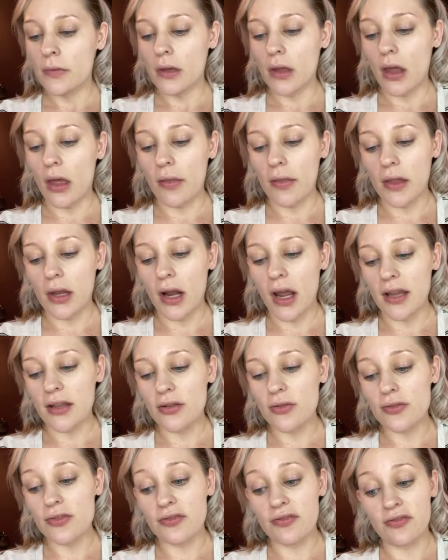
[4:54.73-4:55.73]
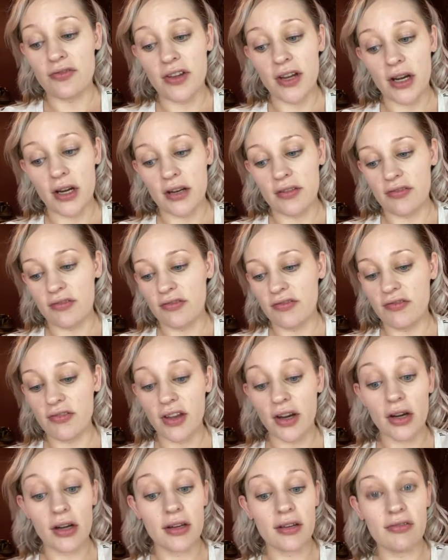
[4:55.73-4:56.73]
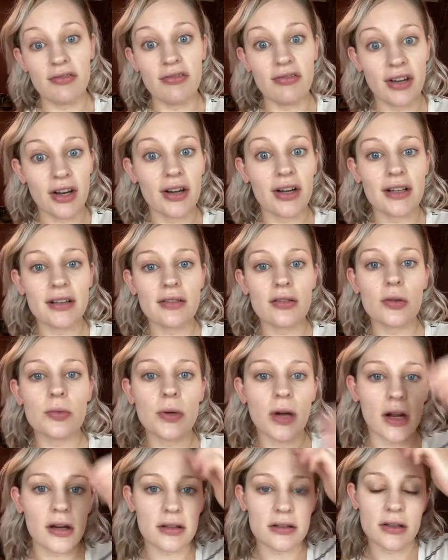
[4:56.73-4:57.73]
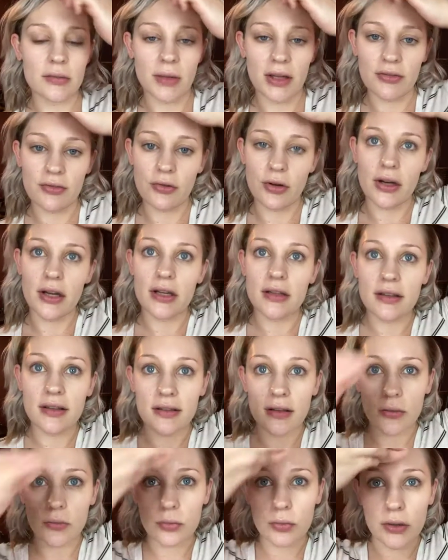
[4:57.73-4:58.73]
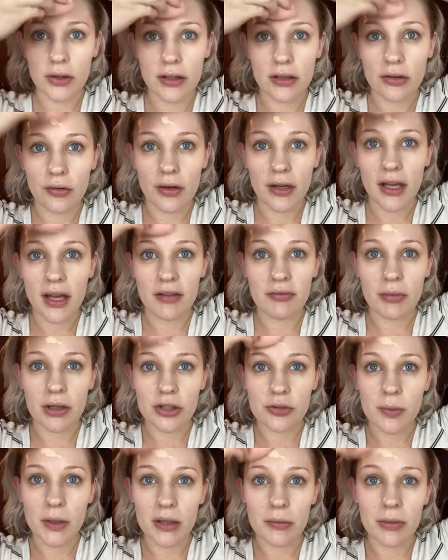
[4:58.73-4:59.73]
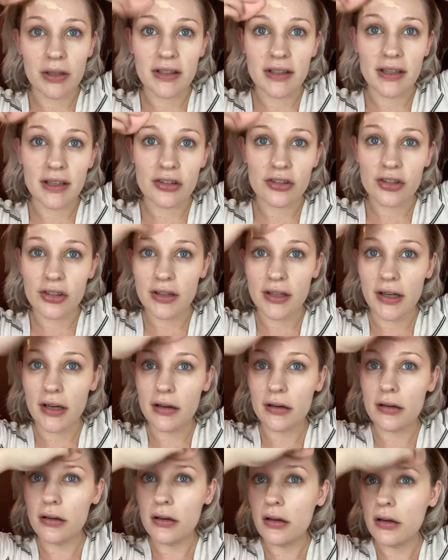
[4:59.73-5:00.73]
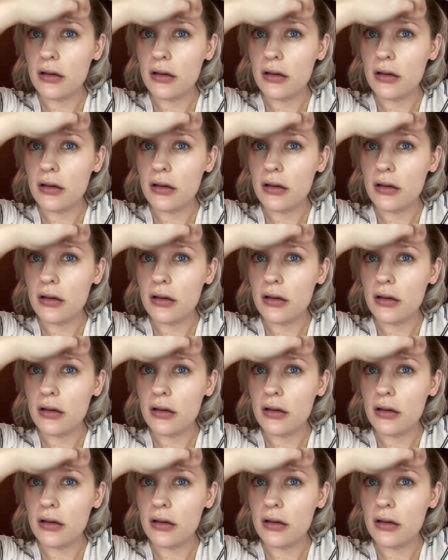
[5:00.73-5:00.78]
And then I use very, very, very little product on my forehead because I really don't have much pigmentation there.